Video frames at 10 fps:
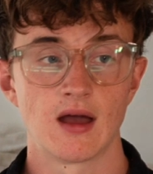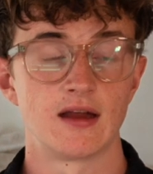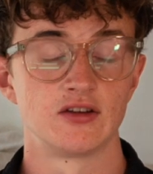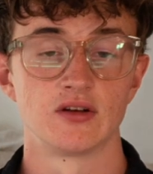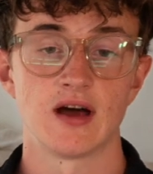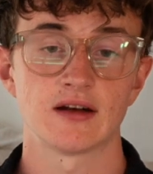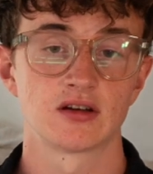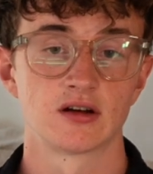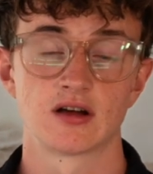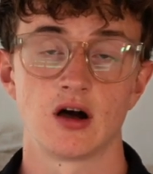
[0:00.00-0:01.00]
and you're
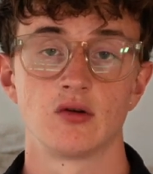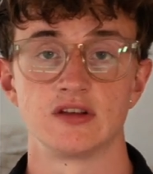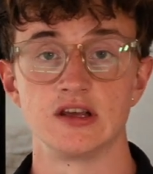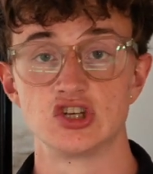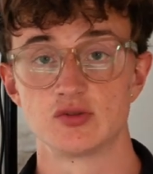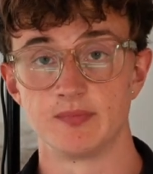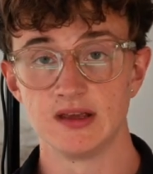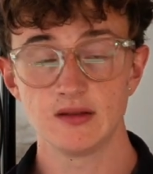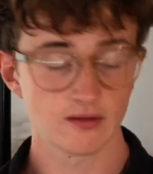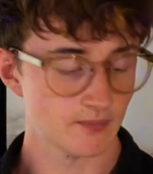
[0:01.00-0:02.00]
not going to count each
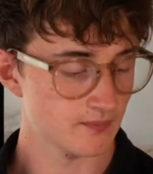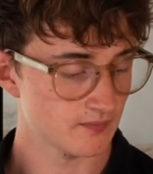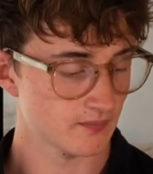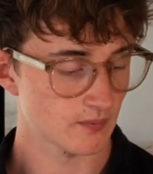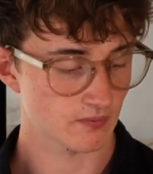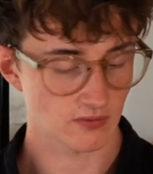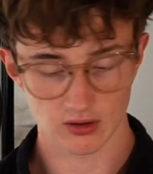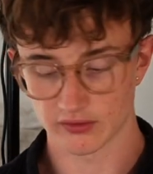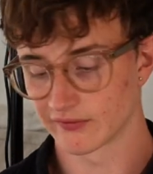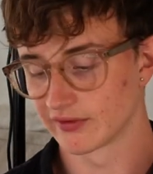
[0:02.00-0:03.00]
beat,
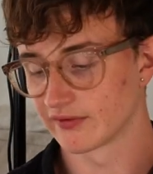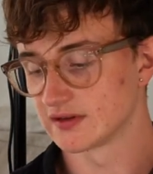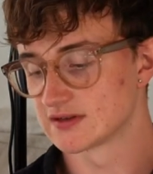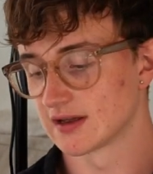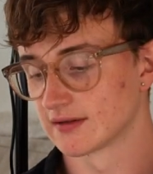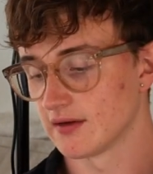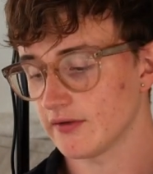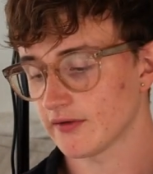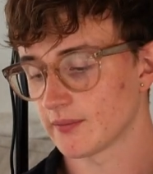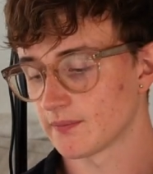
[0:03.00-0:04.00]
because on 50 it's like
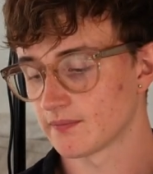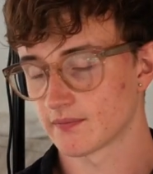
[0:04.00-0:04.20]
this.